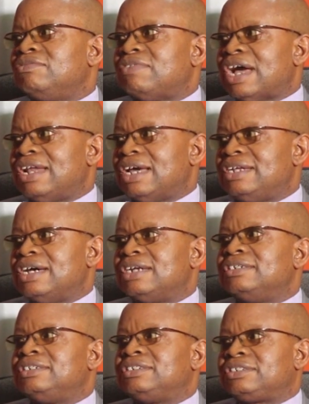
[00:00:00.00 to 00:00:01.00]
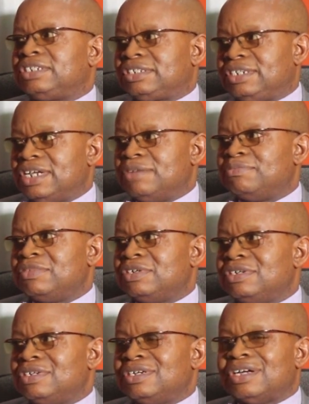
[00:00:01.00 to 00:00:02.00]
rather than treat them
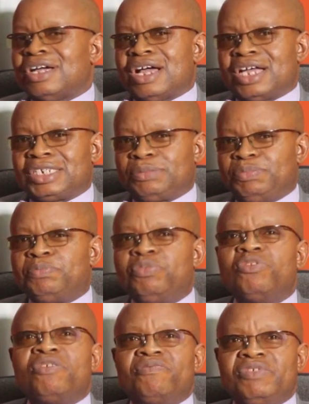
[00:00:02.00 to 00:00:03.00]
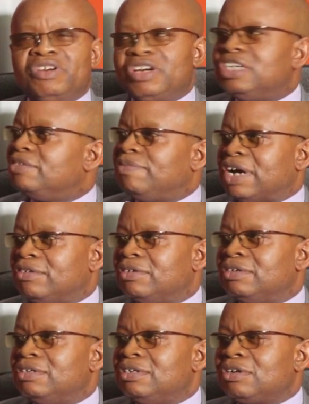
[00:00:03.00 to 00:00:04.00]
as people of great value.